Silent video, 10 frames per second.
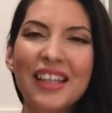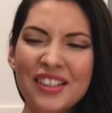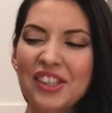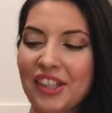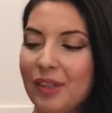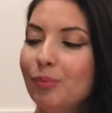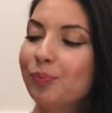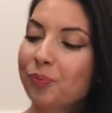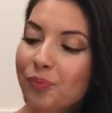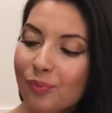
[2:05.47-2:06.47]
It's good.
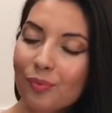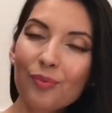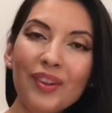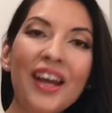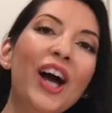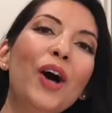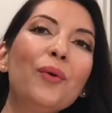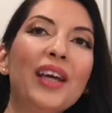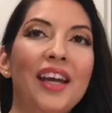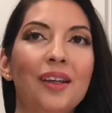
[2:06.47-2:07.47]

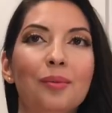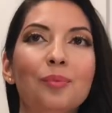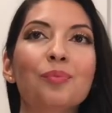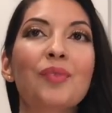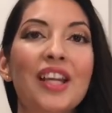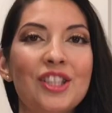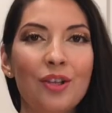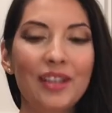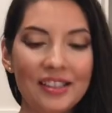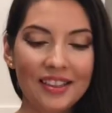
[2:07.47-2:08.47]
Okay,
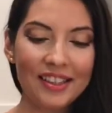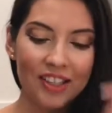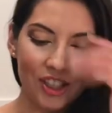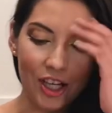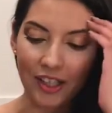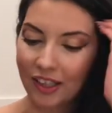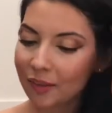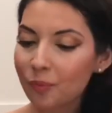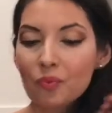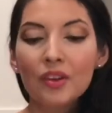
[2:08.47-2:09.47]
so let's get
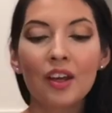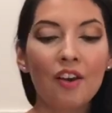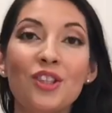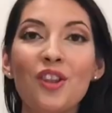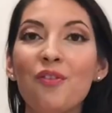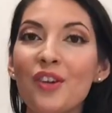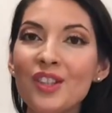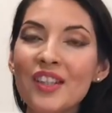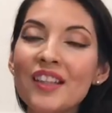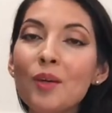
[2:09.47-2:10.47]
started. So the
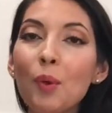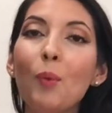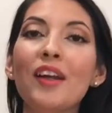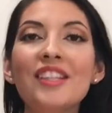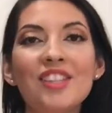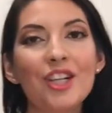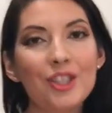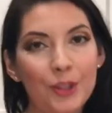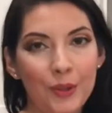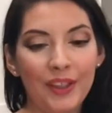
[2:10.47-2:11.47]
first thing that we want to
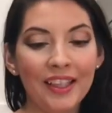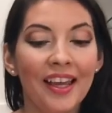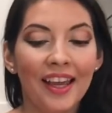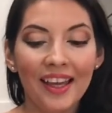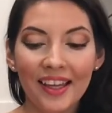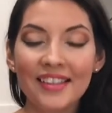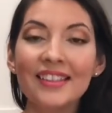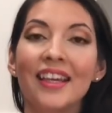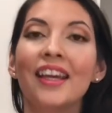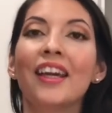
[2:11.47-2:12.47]
start doing
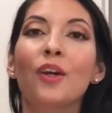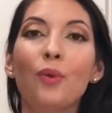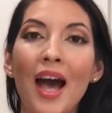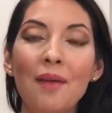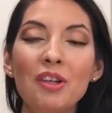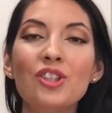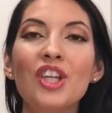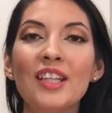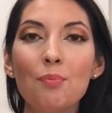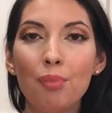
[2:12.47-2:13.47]
is grab your
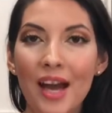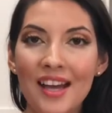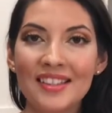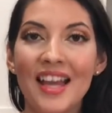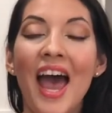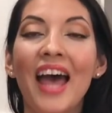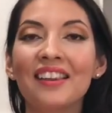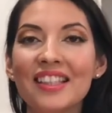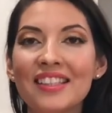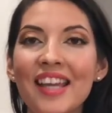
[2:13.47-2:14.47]
chicken breast and
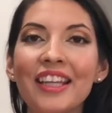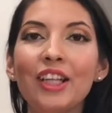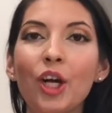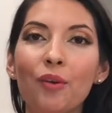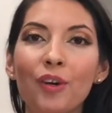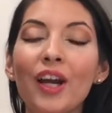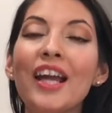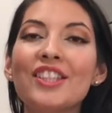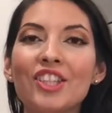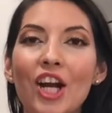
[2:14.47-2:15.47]
let's take it over
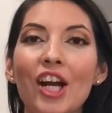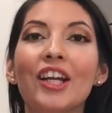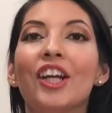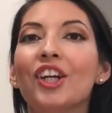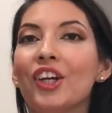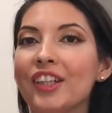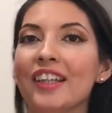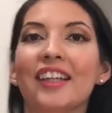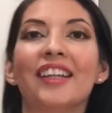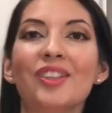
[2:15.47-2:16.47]
and start
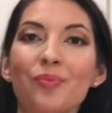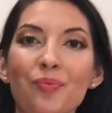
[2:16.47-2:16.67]
cooking it.